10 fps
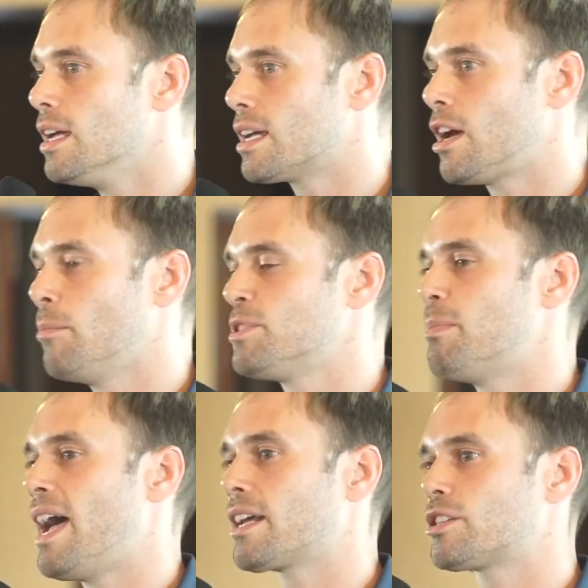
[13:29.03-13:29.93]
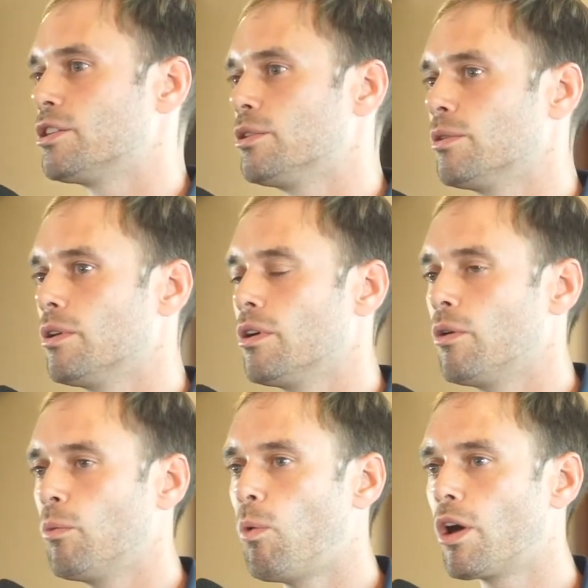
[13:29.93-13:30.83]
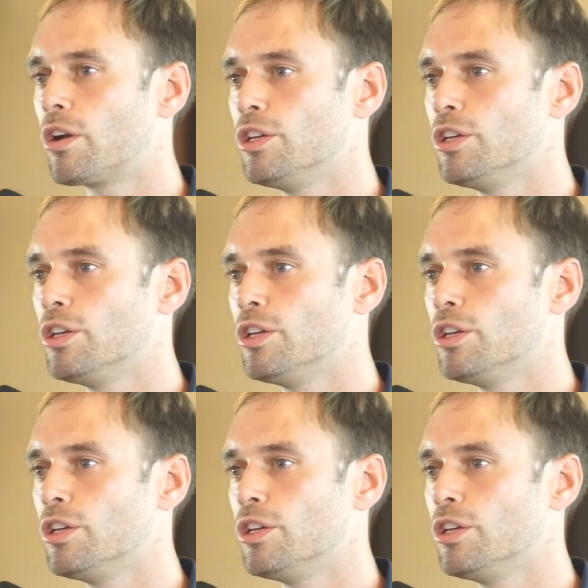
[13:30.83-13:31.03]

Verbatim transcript: it comes back to what